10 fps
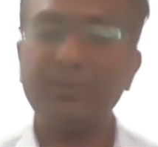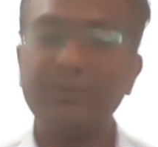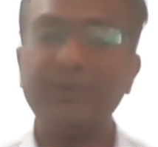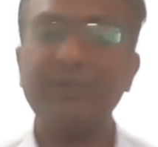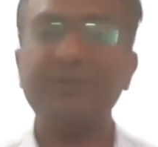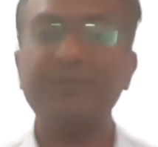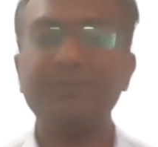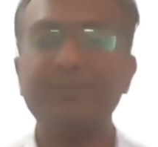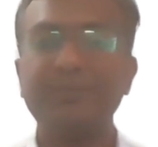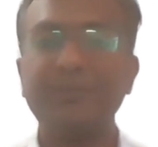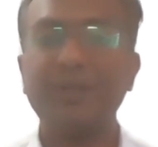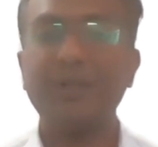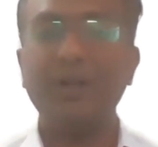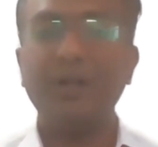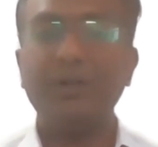process.
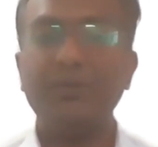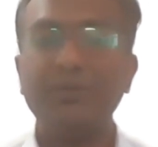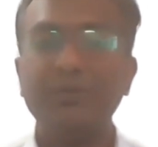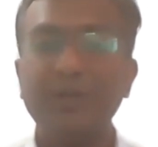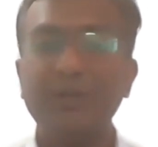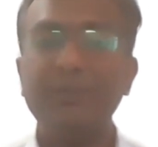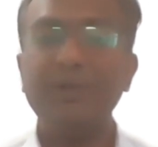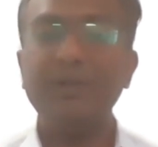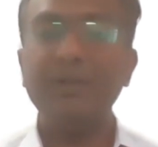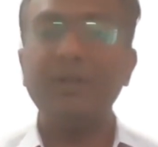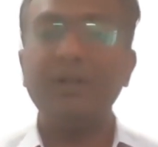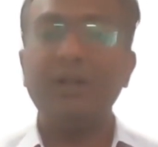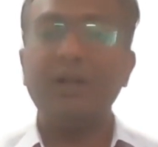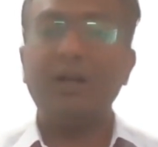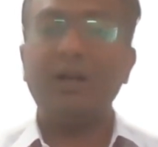You will be
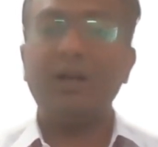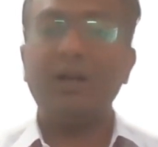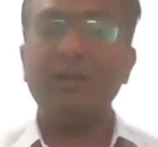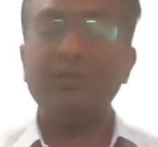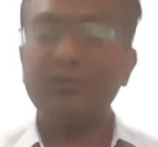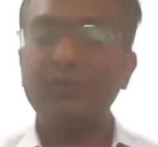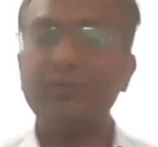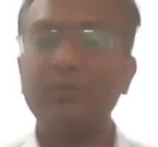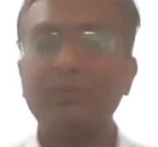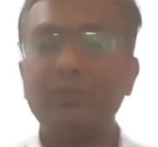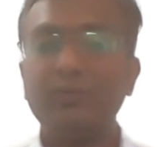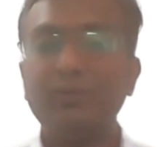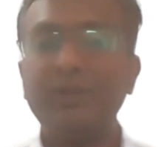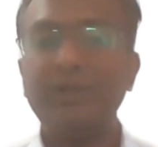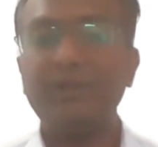also
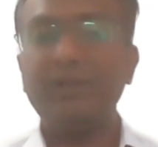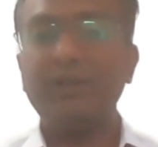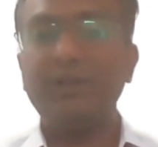knowing